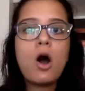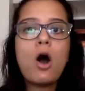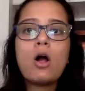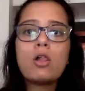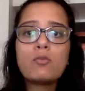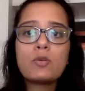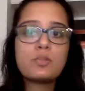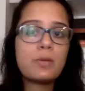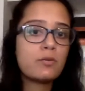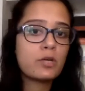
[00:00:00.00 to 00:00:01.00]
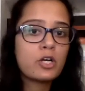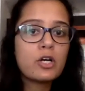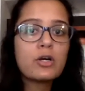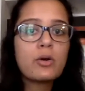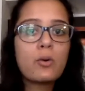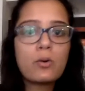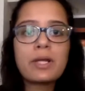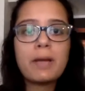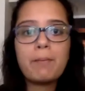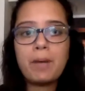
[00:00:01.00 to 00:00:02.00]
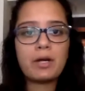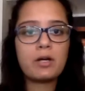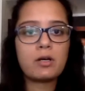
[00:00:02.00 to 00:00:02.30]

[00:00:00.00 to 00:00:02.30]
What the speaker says: all of which may recur or get better.